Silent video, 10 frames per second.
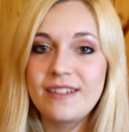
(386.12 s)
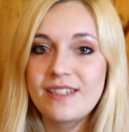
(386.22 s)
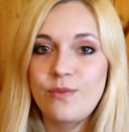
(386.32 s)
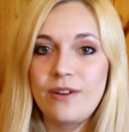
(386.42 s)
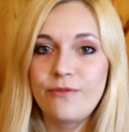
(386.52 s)

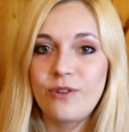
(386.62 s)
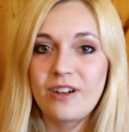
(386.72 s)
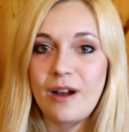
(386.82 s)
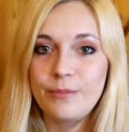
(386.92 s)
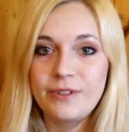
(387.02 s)
this one for a
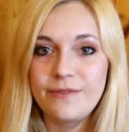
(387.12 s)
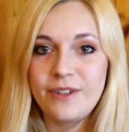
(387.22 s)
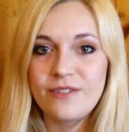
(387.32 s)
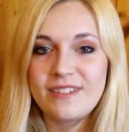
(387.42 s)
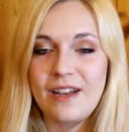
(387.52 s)
couple of
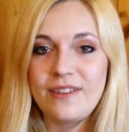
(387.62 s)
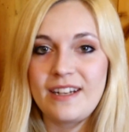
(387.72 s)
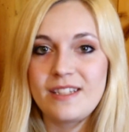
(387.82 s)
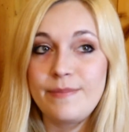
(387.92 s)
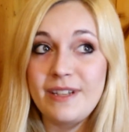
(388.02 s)
years now that
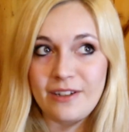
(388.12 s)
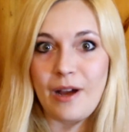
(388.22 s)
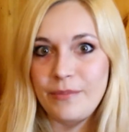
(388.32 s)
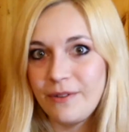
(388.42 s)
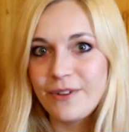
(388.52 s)
it's been a
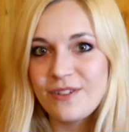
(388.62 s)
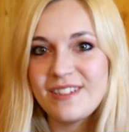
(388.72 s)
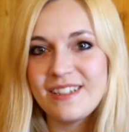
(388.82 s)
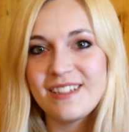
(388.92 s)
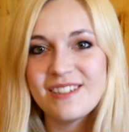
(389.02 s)
couple of years
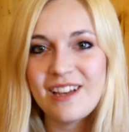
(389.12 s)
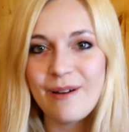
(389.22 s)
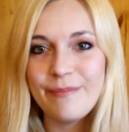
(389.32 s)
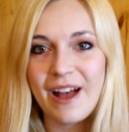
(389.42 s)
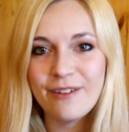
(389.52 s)
since it's
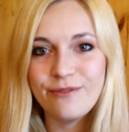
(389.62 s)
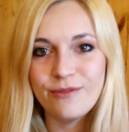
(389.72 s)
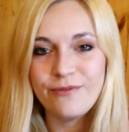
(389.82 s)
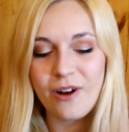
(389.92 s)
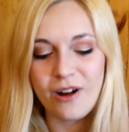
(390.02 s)
come back for
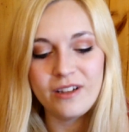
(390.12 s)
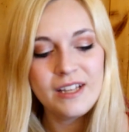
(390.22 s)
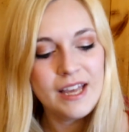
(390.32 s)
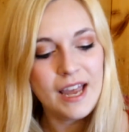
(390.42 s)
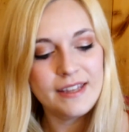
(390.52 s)
fall,
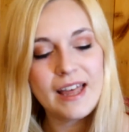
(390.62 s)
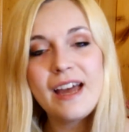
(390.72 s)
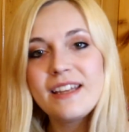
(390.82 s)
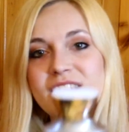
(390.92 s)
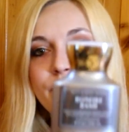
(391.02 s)
and
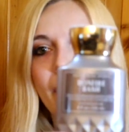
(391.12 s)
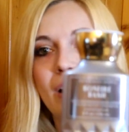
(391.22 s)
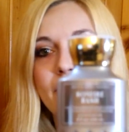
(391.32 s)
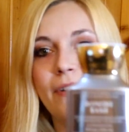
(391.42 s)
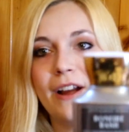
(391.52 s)
that is
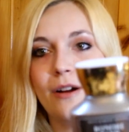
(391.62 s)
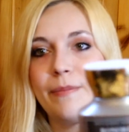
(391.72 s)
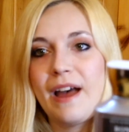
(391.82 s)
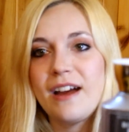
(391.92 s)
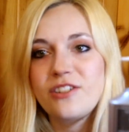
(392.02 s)
Bonfire
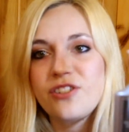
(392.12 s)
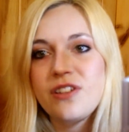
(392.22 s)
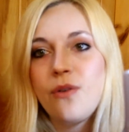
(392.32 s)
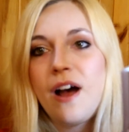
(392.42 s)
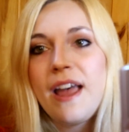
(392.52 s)
Bash.
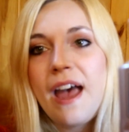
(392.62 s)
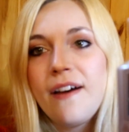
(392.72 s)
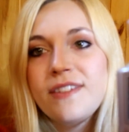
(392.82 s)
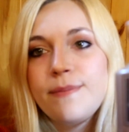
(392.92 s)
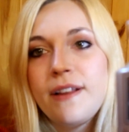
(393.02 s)
So I
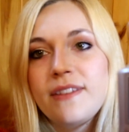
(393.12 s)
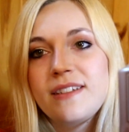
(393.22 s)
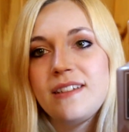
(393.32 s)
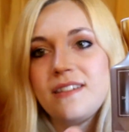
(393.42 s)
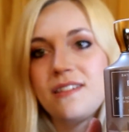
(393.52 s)
have smelled
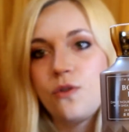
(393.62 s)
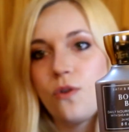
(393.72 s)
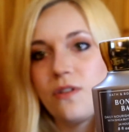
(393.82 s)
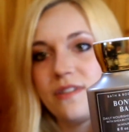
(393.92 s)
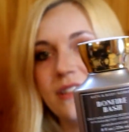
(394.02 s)
this in
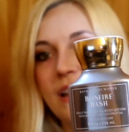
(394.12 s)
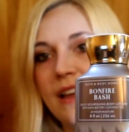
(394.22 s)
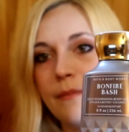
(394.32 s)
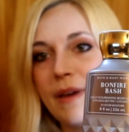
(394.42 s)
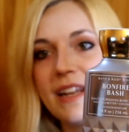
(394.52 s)
stores
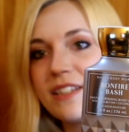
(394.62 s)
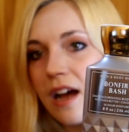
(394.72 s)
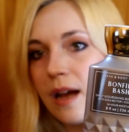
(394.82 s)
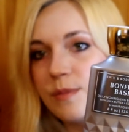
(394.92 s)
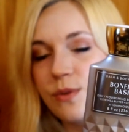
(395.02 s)
many
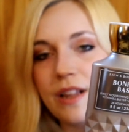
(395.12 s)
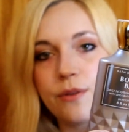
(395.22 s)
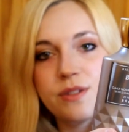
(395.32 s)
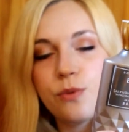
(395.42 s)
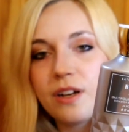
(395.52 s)
times while I
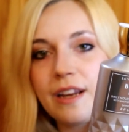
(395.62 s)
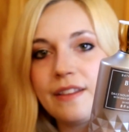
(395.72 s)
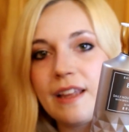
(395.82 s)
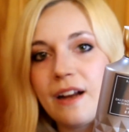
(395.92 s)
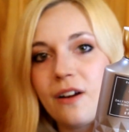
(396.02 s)
was
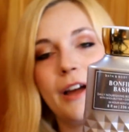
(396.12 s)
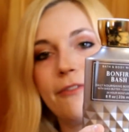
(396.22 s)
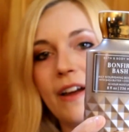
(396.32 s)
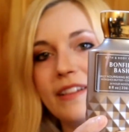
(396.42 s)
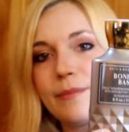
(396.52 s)
working there. I
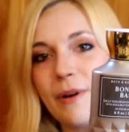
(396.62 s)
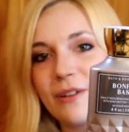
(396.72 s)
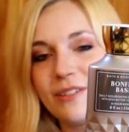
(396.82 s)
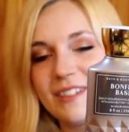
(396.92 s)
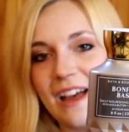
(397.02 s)
finally
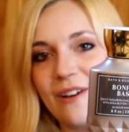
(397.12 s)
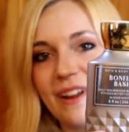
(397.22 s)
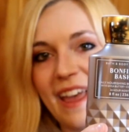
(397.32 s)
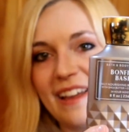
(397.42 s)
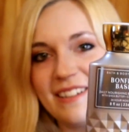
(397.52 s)
buckled down
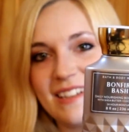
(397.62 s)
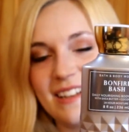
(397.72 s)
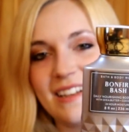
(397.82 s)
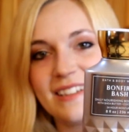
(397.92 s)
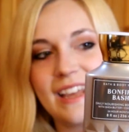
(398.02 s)
and did
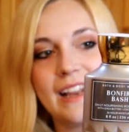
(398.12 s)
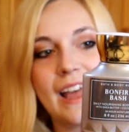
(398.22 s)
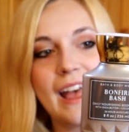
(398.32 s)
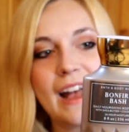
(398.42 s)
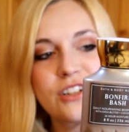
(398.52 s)
it, and
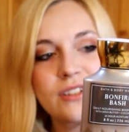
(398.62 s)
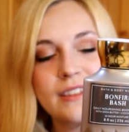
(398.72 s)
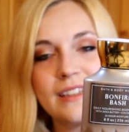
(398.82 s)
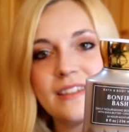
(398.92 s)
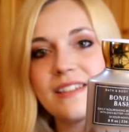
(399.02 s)
I actually
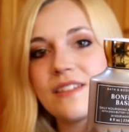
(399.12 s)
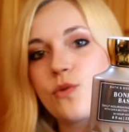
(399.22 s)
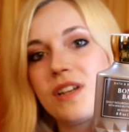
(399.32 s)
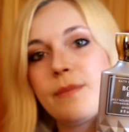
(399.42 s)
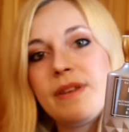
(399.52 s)
think this is
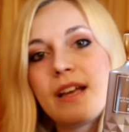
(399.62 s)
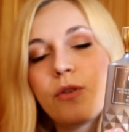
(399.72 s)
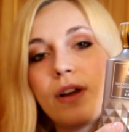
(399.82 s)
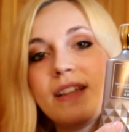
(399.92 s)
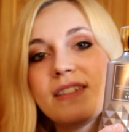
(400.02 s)
going to be a
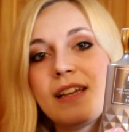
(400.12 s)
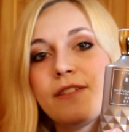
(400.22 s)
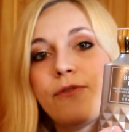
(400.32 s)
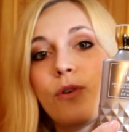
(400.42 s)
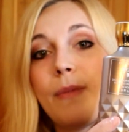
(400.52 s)
great scent
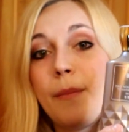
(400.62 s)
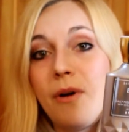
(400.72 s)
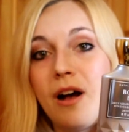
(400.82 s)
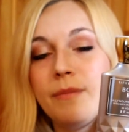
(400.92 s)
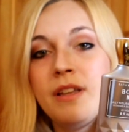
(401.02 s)
for my
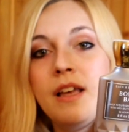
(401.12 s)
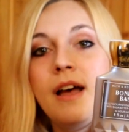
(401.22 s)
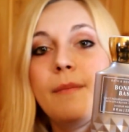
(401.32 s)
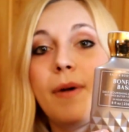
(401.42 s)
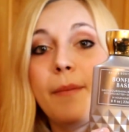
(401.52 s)
mom.
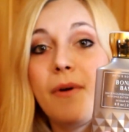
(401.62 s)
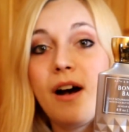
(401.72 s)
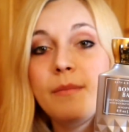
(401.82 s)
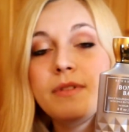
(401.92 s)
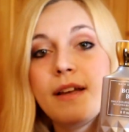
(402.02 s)
My
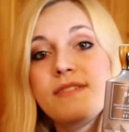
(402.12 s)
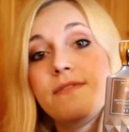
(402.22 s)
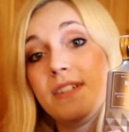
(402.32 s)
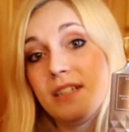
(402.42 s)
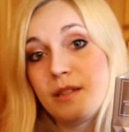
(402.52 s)
mom loves
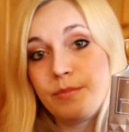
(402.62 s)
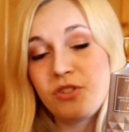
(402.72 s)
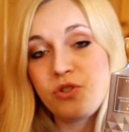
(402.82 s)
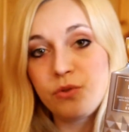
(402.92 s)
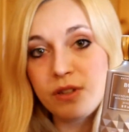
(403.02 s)
vanilla
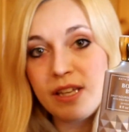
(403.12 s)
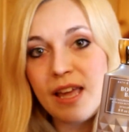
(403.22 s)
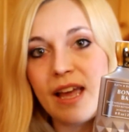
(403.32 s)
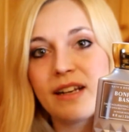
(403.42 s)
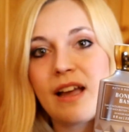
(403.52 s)
patchouli
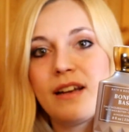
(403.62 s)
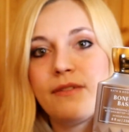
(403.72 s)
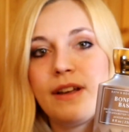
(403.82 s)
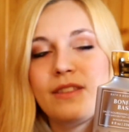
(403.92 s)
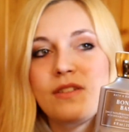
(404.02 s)
and kind of
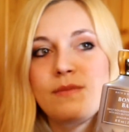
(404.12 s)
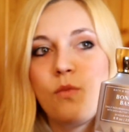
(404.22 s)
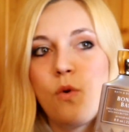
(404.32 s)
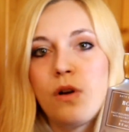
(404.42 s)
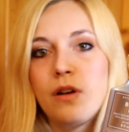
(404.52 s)
like those
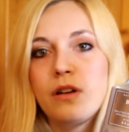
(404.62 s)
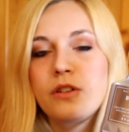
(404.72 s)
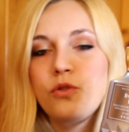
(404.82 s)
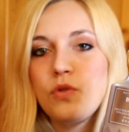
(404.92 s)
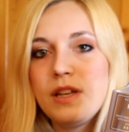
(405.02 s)
more
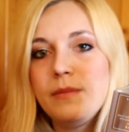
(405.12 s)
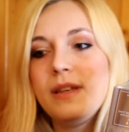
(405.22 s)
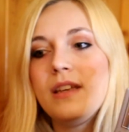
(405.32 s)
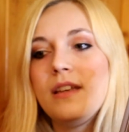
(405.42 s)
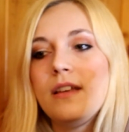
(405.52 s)

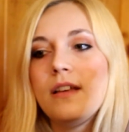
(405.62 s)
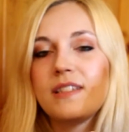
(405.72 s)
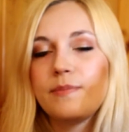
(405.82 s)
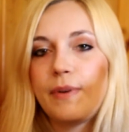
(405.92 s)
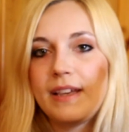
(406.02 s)
creamy,
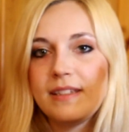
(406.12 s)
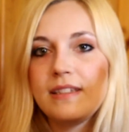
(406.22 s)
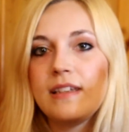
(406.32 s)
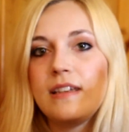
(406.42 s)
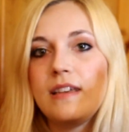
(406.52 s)

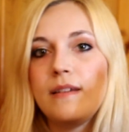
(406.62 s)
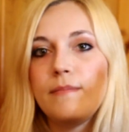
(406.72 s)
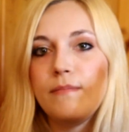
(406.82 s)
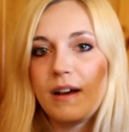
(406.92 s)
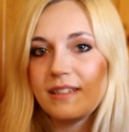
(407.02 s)
spicy,
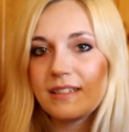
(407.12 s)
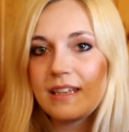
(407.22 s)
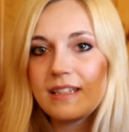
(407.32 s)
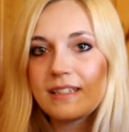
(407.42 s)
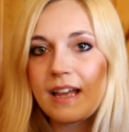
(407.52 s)

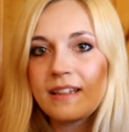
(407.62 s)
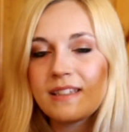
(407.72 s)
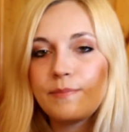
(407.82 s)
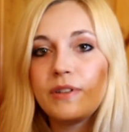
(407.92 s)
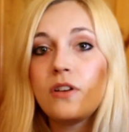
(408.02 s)
musky
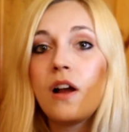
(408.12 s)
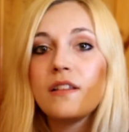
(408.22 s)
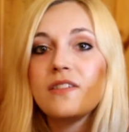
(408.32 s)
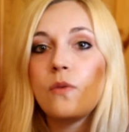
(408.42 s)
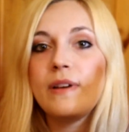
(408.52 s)
scents, but
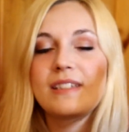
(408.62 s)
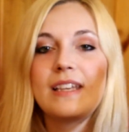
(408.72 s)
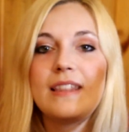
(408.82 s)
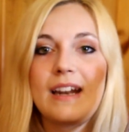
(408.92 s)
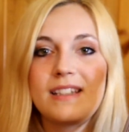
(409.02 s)
not so
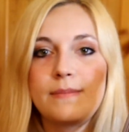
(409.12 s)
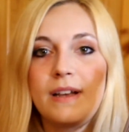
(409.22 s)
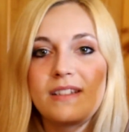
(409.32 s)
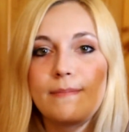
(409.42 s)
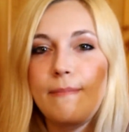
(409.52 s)
musky that it
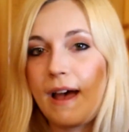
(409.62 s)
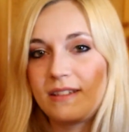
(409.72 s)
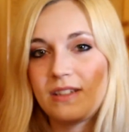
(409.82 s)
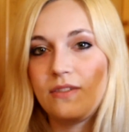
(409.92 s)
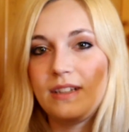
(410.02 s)
smells
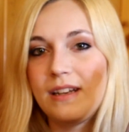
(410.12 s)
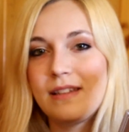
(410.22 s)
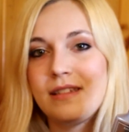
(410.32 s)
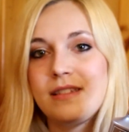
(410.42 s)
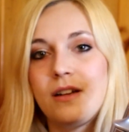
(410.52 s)
masculine
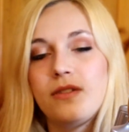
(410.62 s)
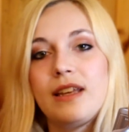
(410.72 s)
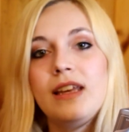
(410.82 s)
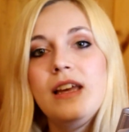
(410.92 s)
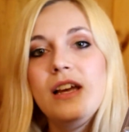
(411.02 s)

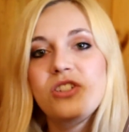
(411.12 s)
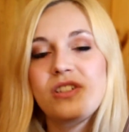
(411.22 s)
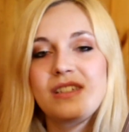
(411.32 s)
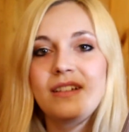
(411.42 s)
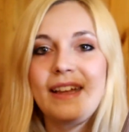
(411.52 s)
necessarily. She
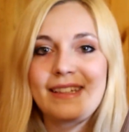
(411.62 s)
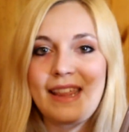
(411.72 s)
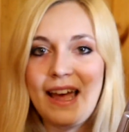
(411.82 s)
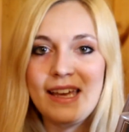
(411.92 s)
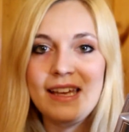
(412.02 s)
still likes
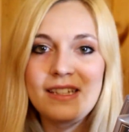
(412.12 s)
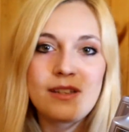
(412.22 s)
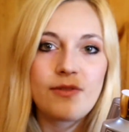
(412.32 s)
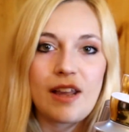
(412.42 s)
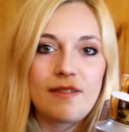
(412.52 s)
that hint
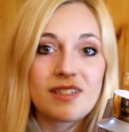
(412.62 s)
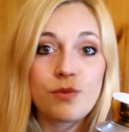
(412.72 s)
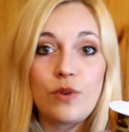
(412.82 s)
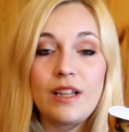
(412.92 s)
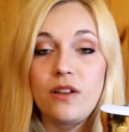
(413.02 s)
of kind of
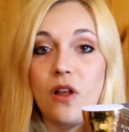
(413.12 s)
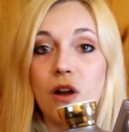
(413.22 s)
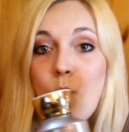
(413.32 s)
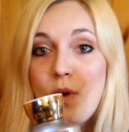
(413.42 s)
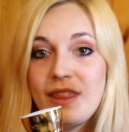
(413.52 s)
sweet
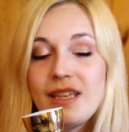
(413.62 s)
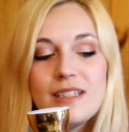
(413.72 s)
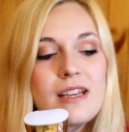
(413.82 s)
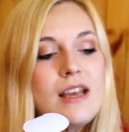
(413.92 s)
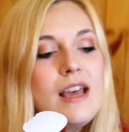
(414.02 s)
along with it.